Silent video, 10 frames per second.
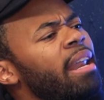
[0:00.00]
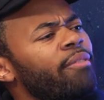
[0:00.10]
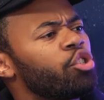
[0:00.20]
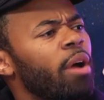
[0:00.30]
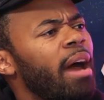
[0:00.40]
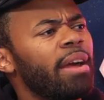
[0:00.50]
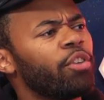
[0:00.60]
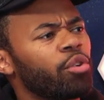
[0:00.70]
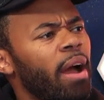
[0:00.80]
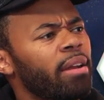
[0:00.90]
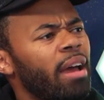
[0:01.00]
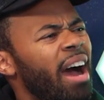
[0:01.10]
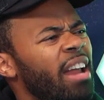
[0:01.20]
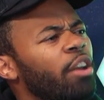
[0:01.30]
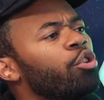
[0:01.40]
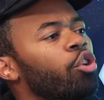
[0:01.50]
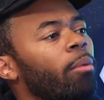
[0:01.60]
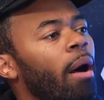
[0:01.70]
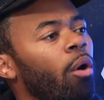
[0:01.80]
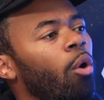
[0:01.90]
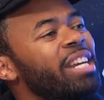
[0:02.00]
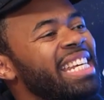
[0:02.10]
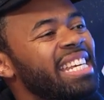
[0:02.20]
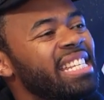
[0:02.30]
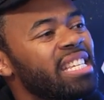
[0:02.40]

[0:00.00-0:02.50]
I never. Tr- I never tried it. I, I don't joke about or these.